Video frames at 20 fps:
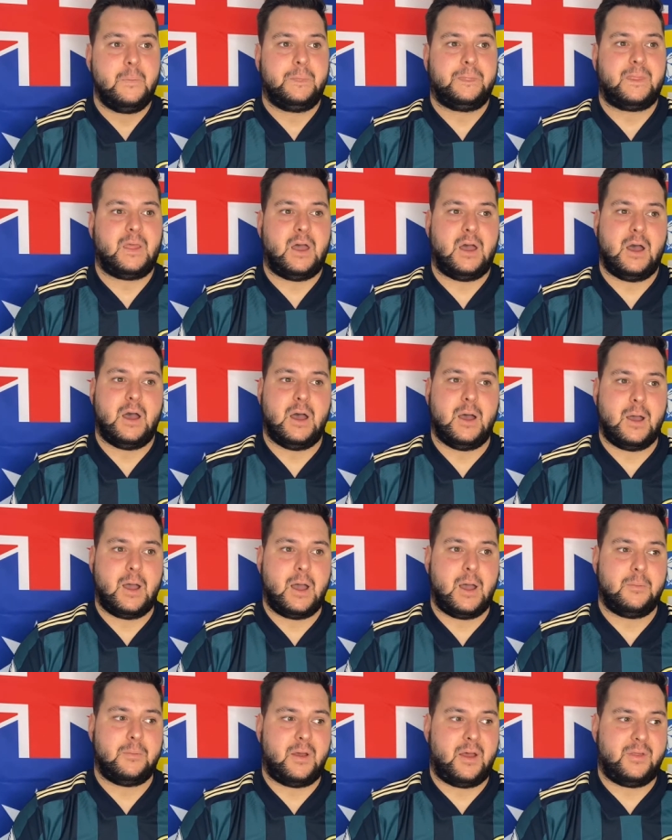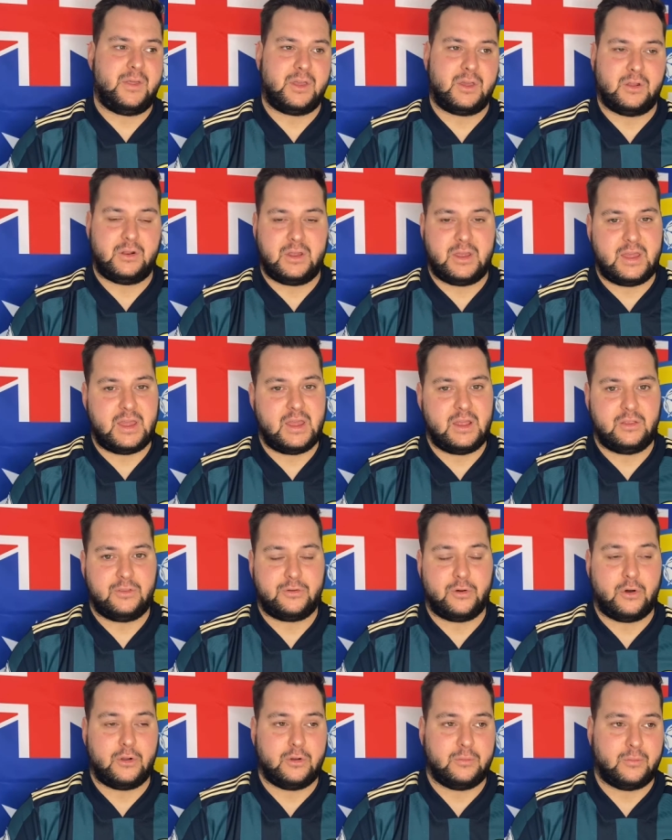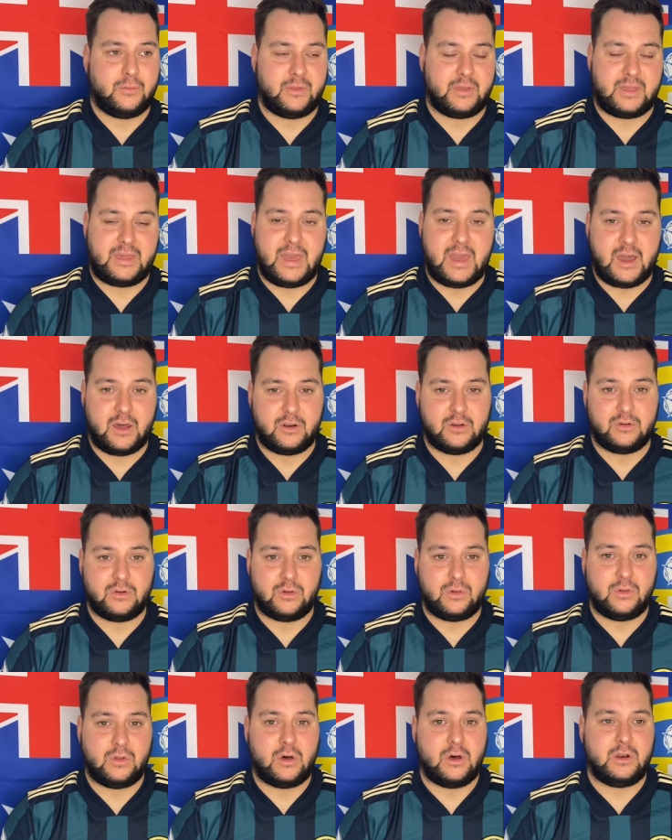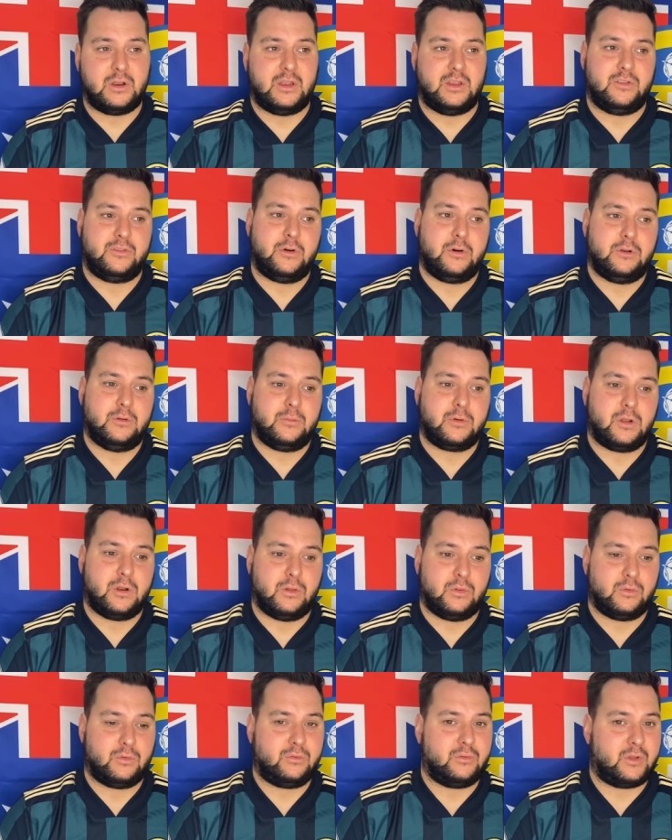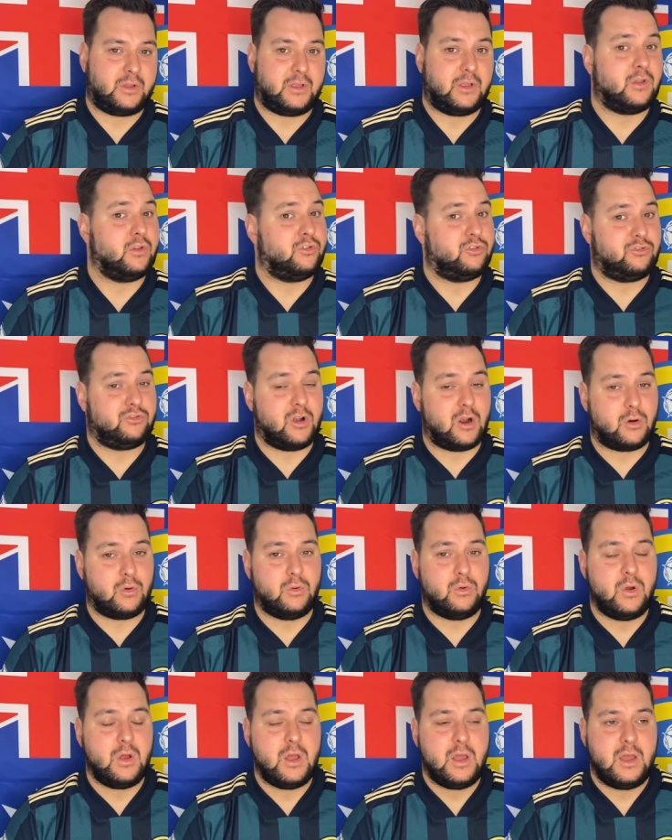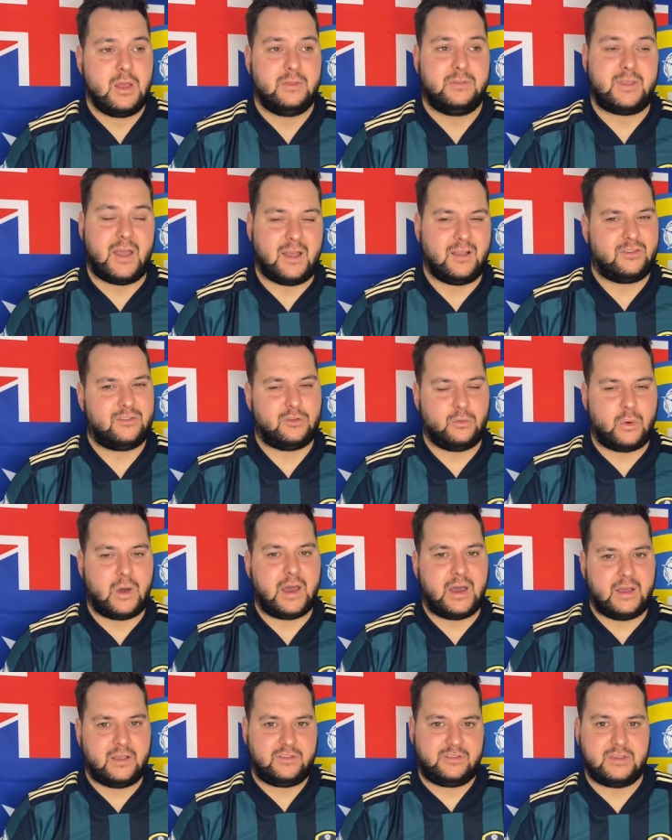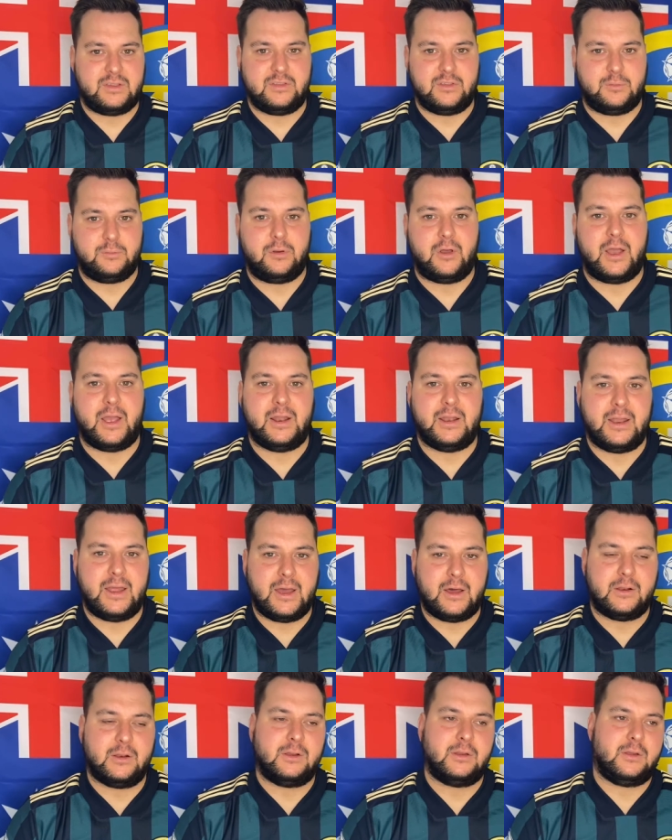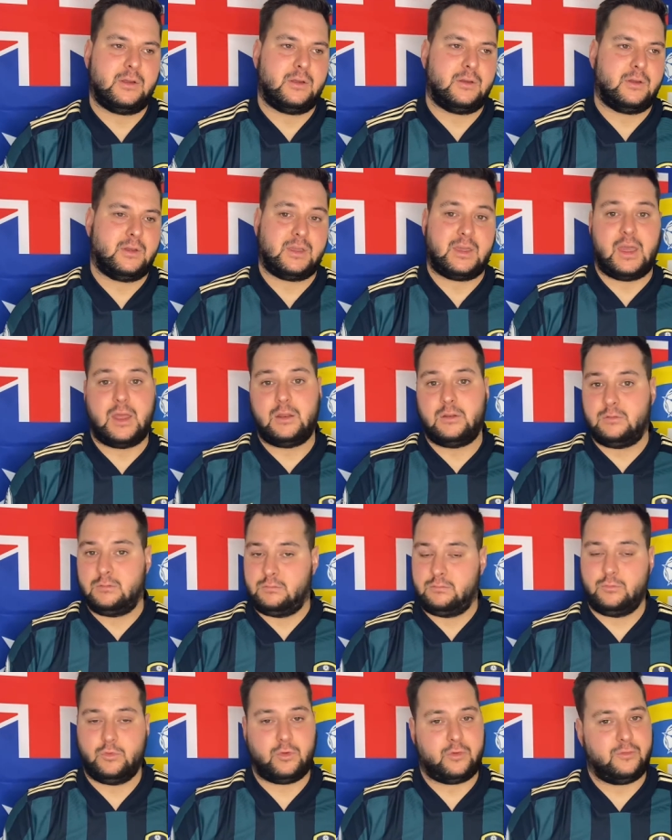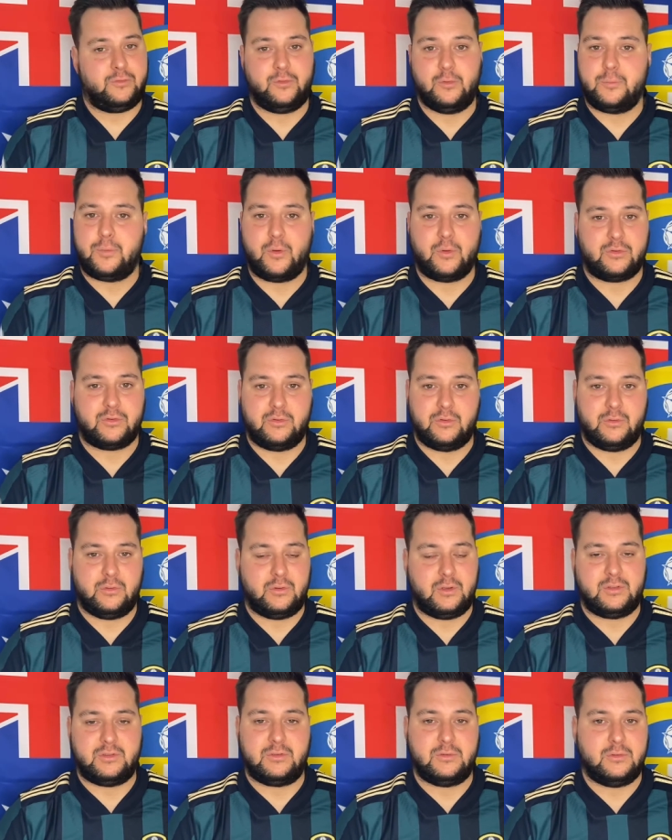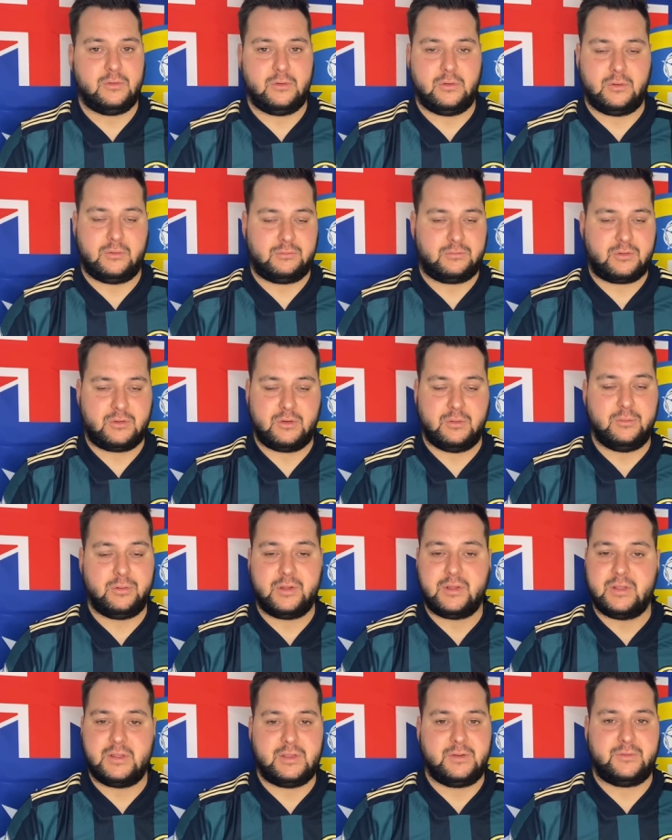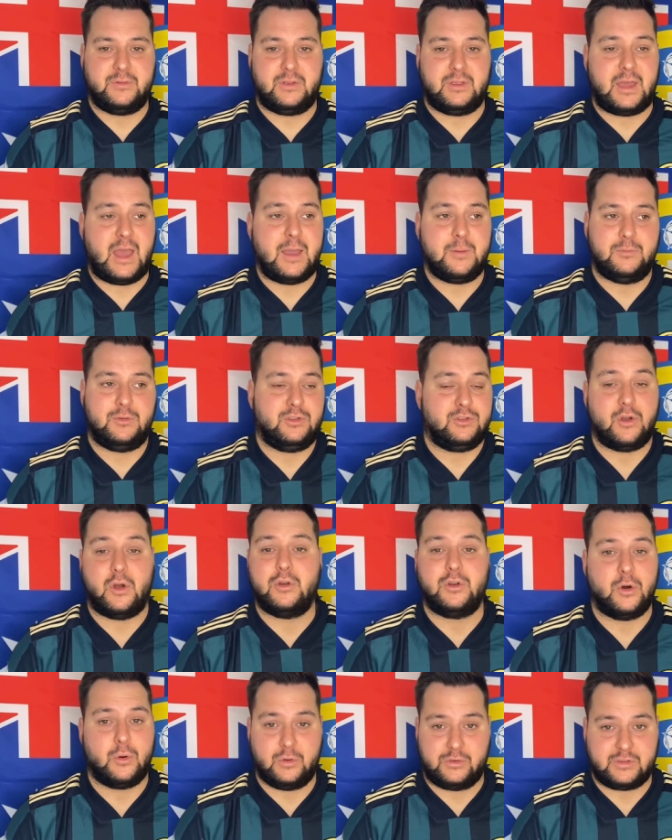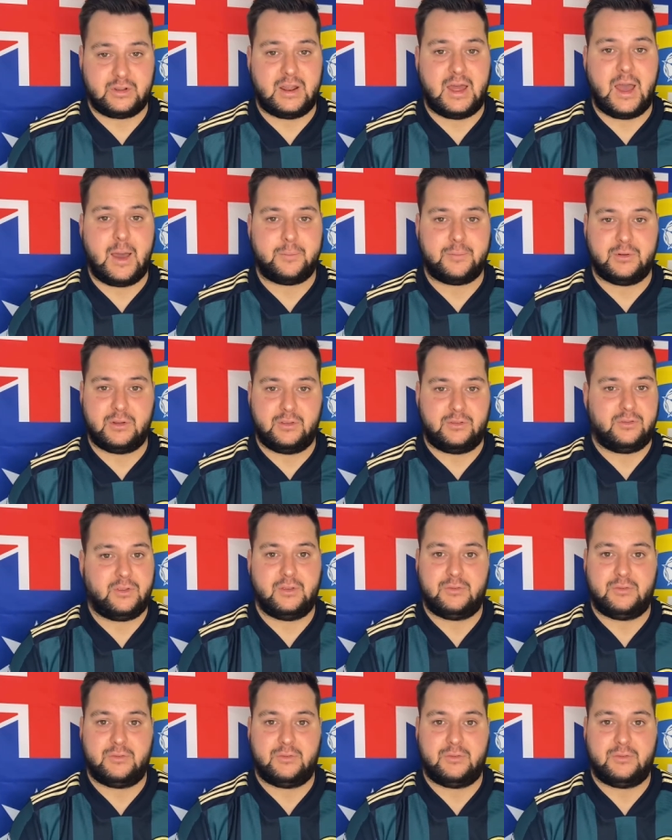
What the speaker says: They're going to hit Tottenham on the counter a lot. And Tottenham are going to look like they're going to struggle. That's the way I see this playing out. Again, look, football's a completely different game. You don't know what's going to happen. It's